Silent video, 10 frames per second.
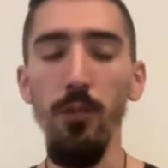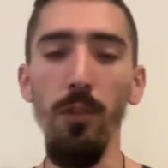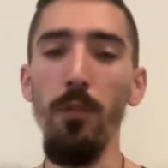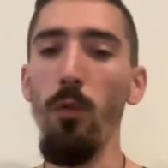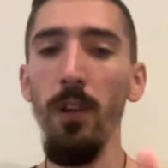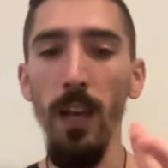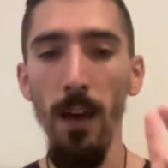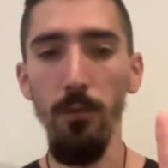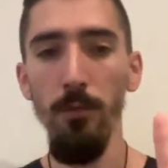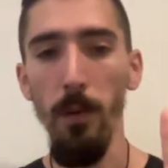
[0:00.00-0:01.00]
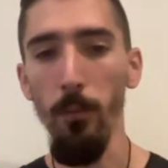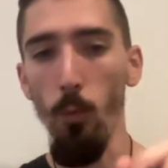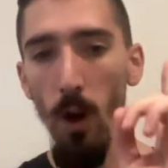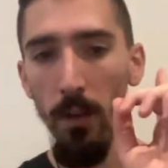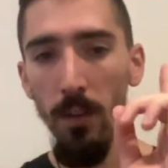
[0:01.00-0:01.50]
So if you only have to remember
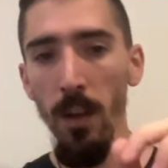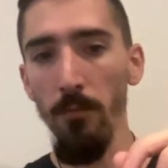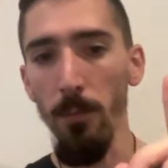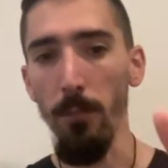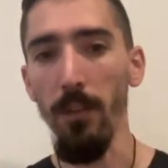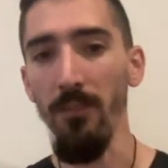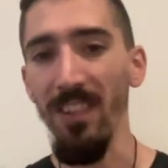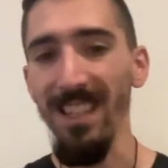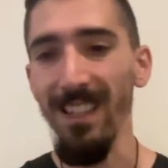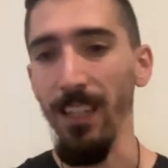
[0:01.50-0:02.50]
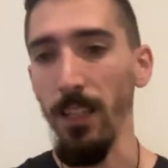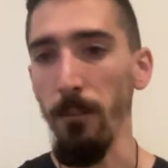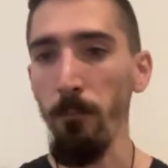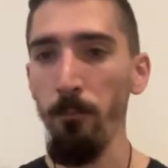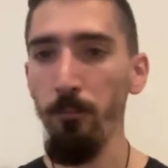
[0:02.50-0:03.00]
one, remember vestiti.
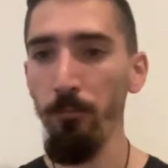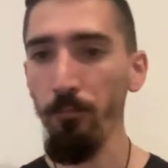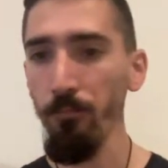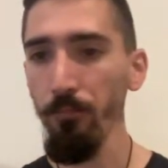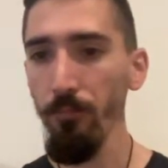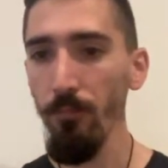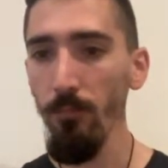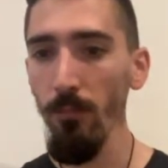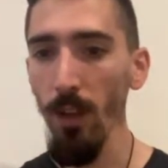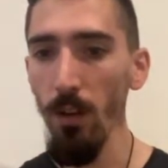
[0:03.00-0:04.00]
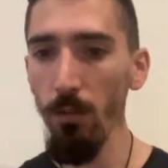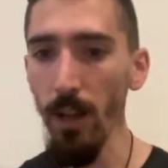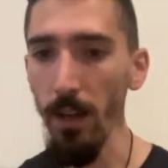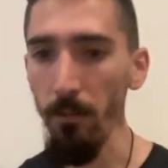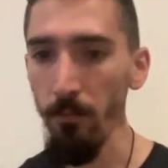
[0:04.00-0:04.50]

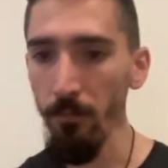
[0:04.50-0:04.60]
Okay.